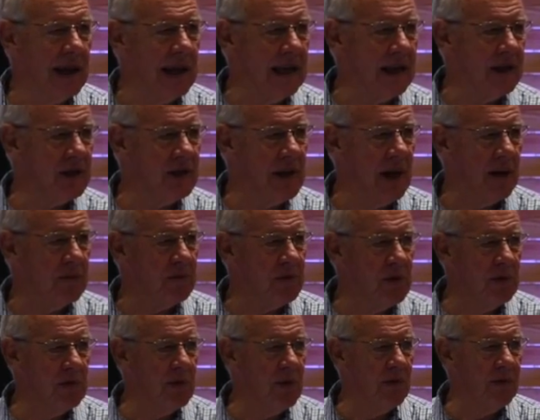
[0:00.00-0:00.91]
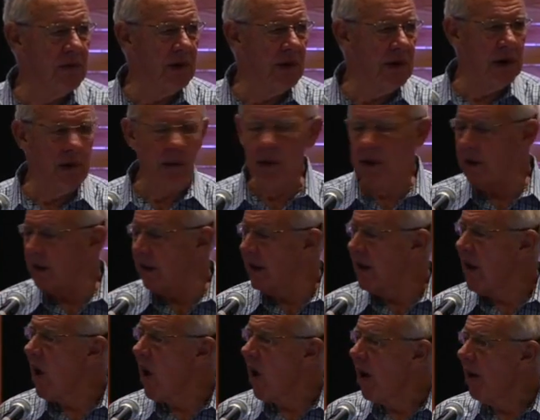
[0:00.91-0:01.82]
they accept you move very
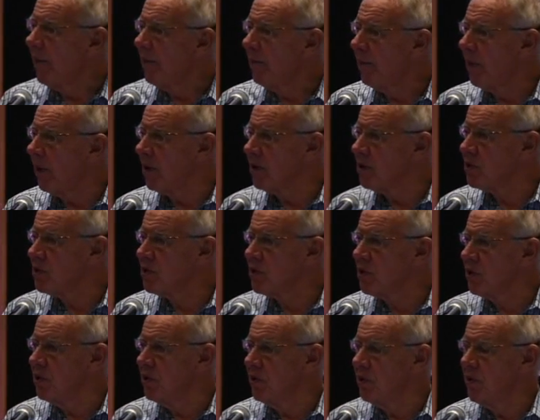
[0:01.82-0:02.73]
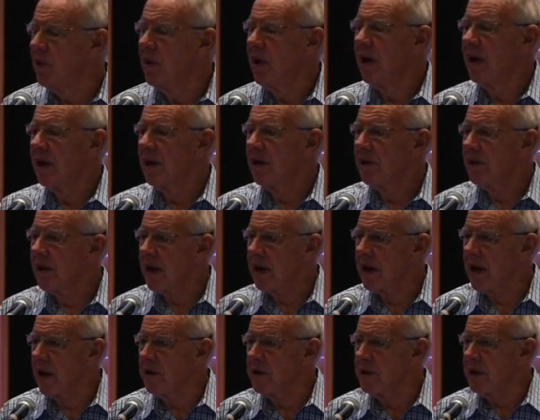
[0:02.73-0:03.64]
quickly. Box two,
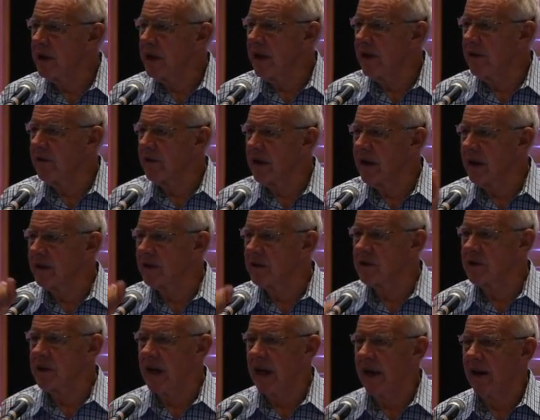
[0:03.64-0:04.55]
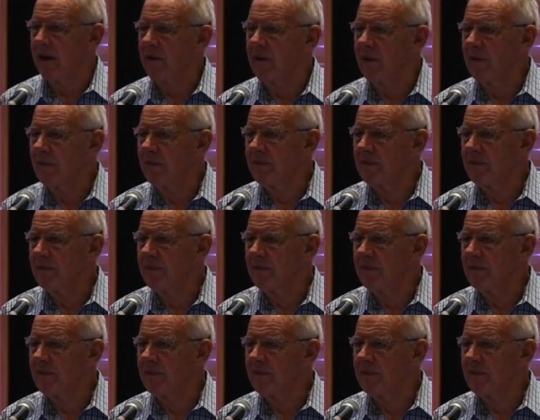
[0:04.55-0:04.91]
they don't hear and understand.